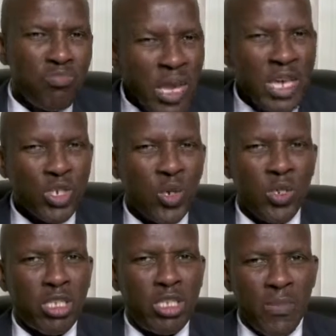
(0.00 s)
Make
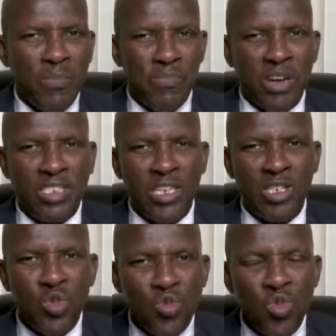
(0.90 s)
sure that you're
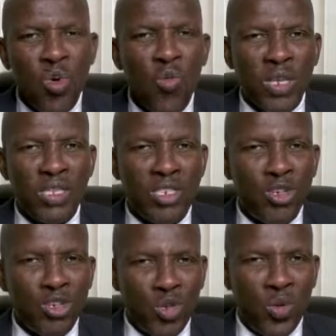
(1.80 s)
present. You know what
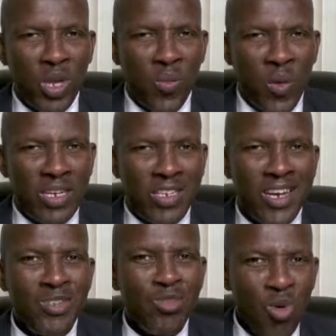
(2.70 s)
they're doing
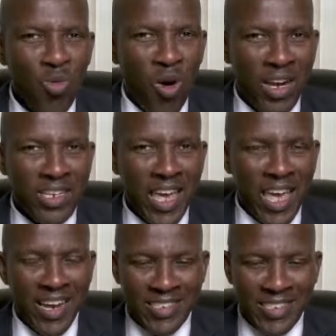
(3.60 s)
when no one
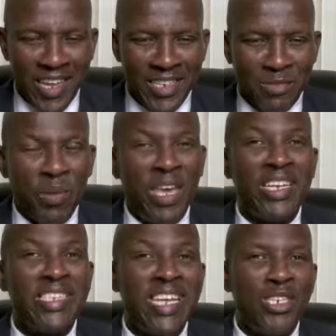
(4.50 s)
else is
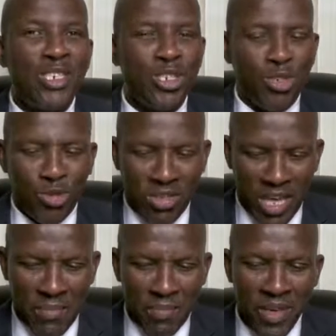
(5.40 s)
paying attention to
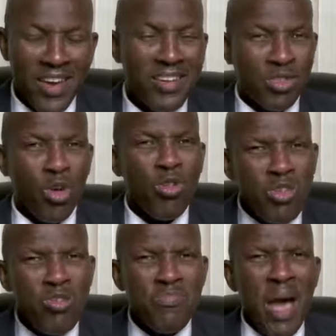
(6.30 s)
them. So
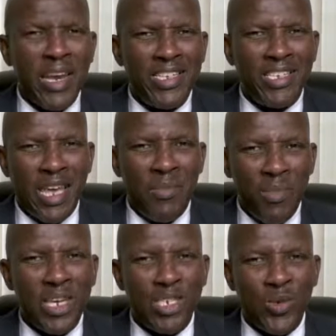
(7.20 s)
you manage them.
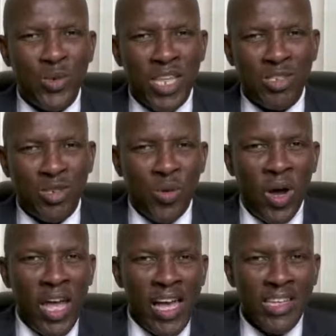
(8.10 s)
Make sure that
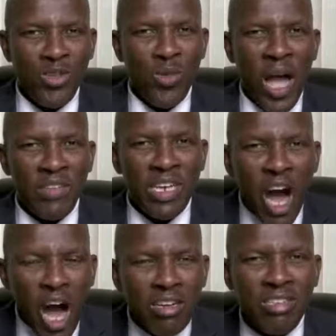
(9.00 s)
you have
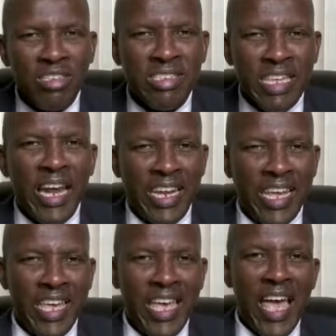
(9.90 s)
an
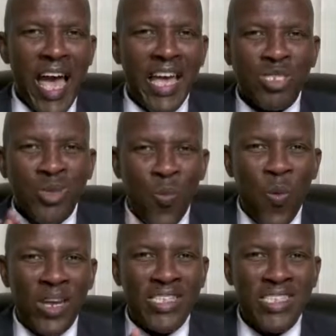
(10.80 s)
understanding as to
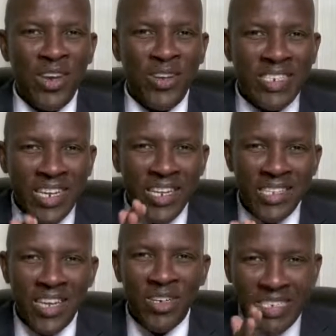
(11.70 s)
what their
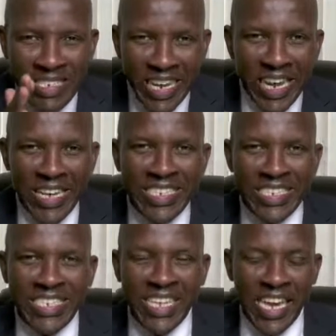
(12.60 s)
daily
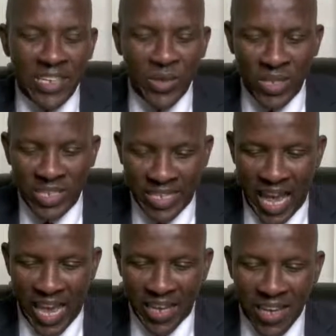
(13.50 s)
schedule is
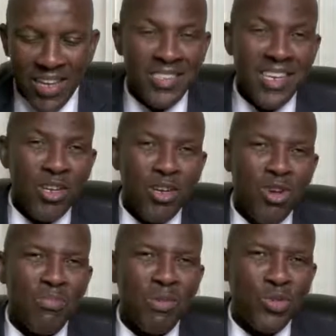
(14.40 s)
like. Then
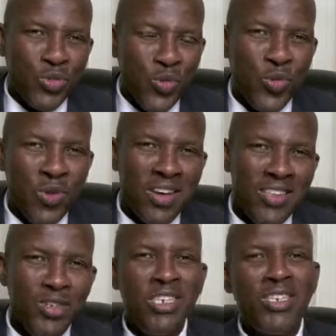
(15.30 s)
number 2,
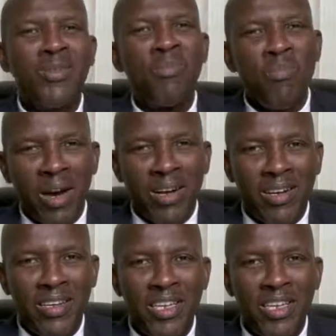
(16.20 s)
you need to model.